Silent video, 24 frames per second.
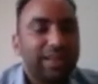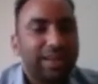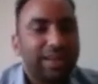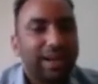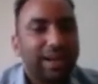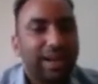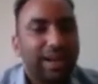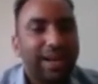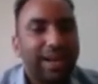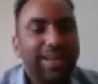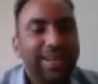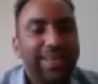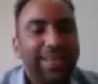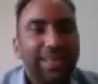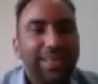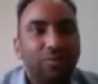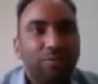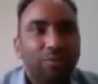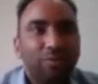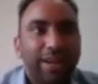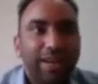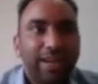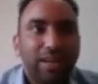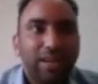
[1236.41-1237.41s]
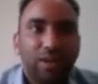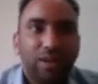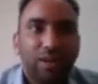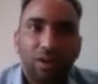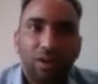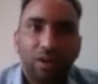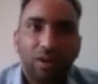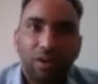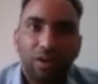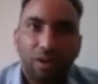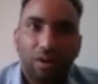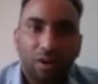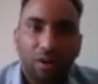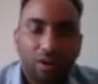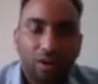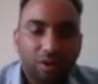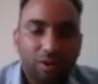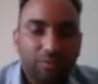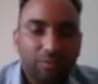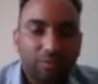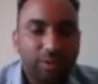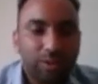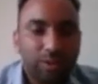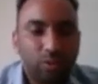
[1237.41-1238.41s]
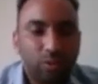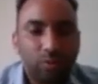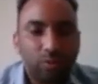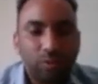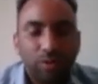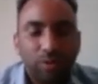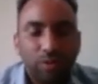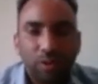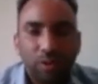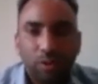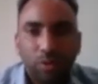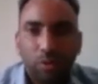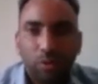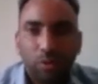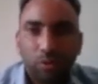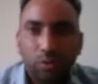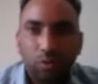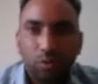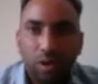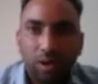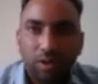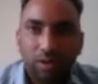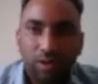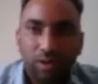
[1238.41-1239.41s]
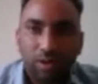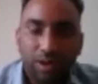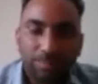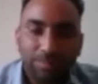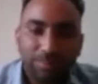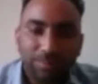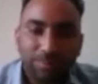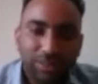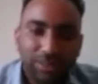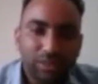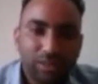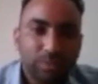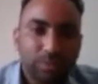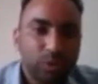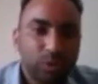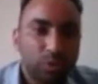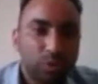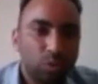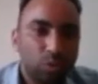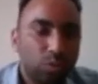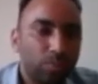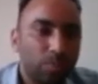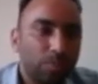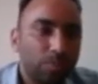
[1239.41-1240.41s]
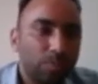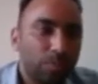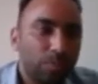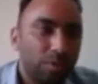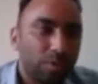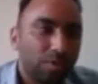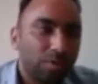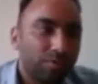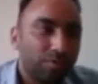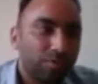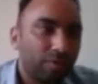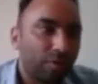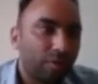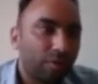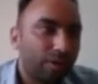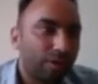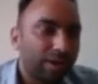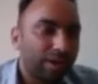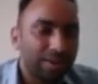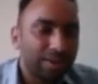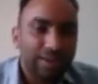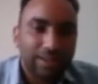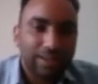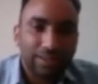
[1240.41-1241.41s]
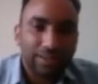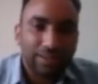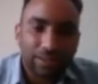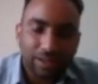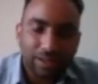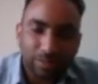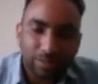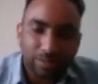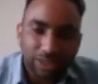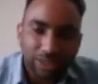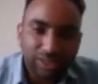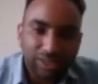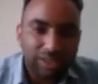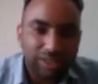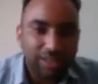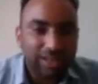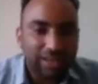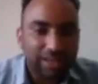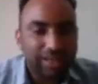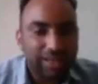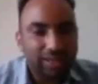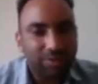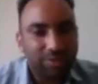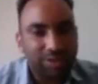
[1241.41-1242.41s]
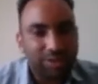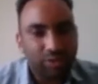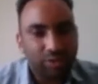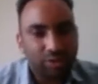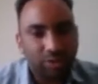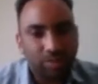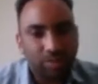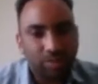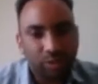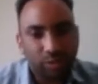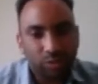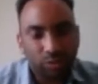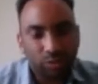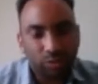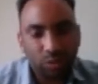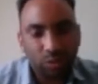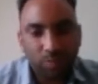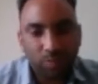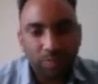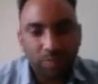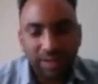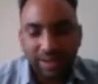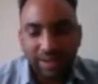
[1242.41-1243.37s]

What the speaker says: I invite all of you to adopt this mushroom for the commercial cultivation of mushroom.